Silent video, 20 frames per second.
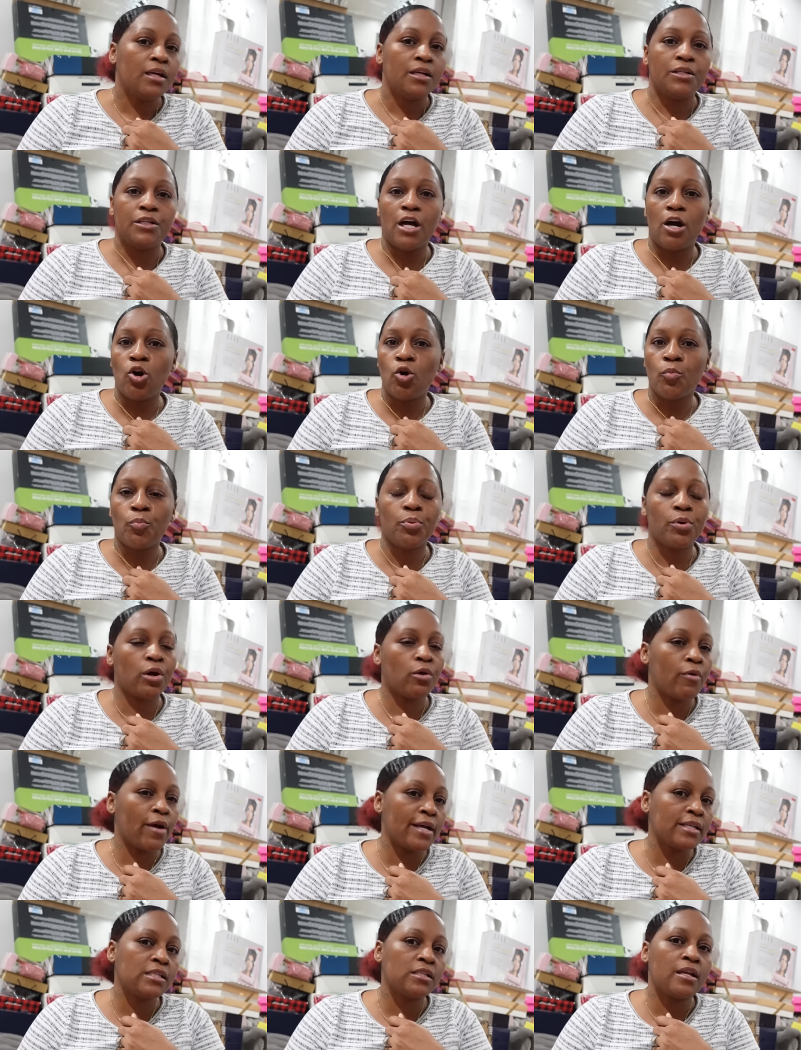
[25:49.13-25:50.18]
Don't
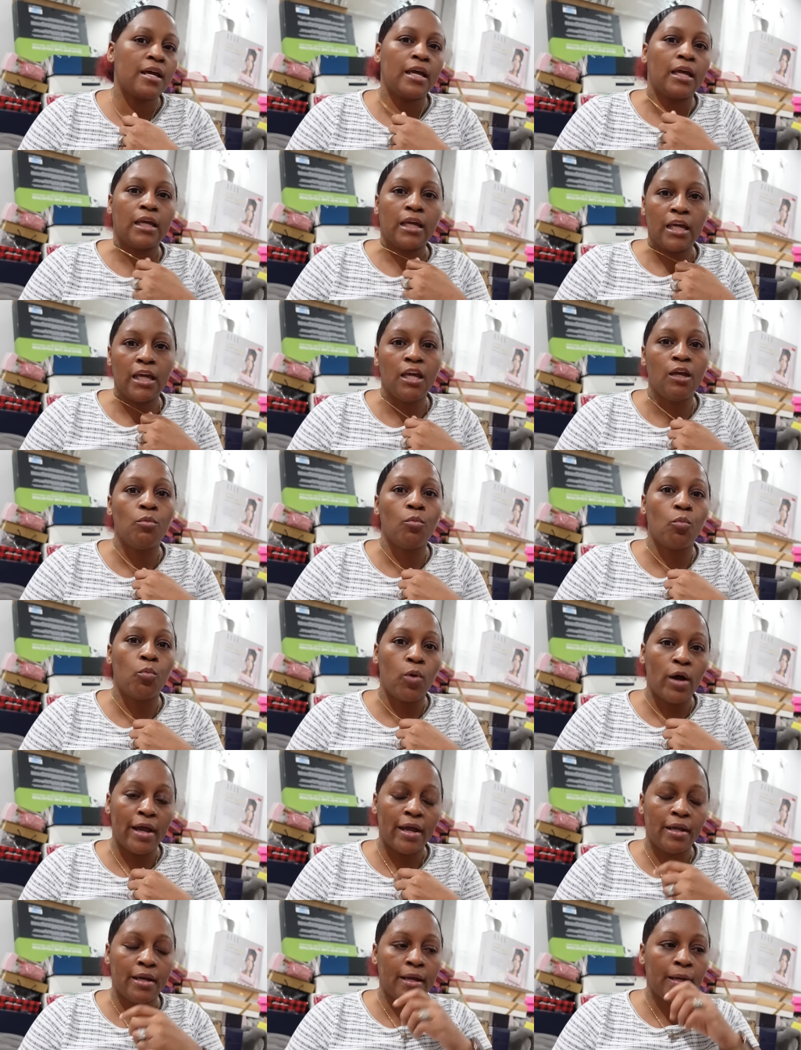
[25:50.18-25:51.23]
procrastinate. Keep
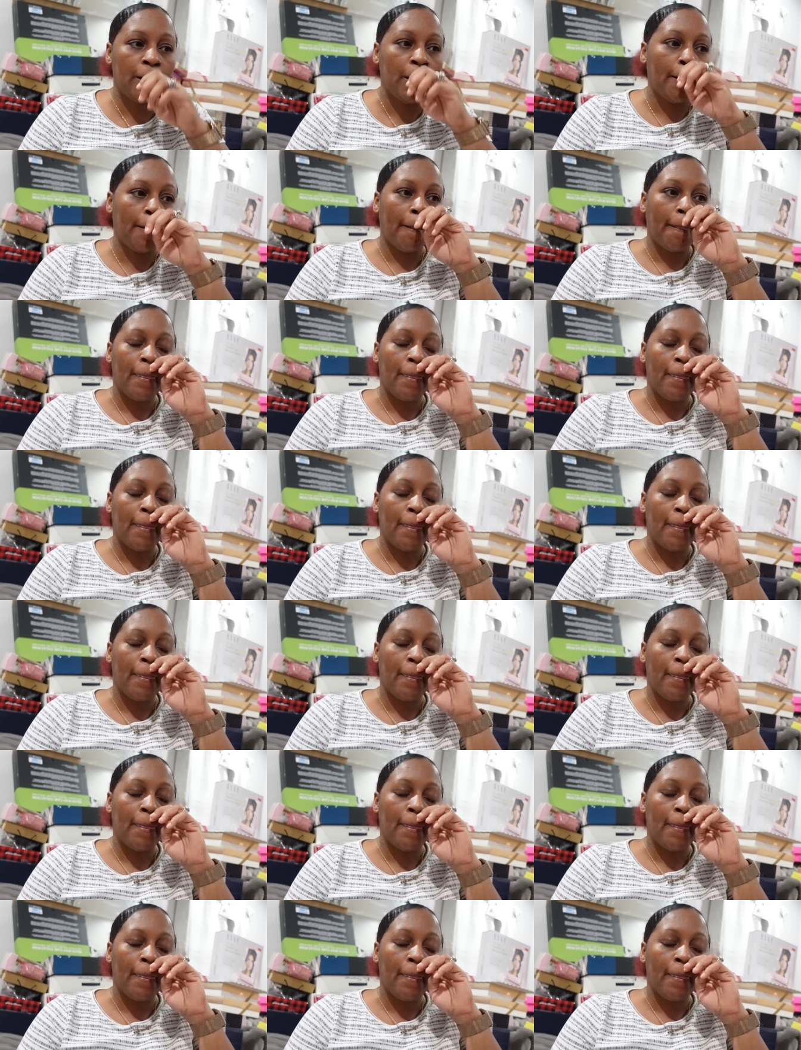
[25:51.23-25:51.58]
waiting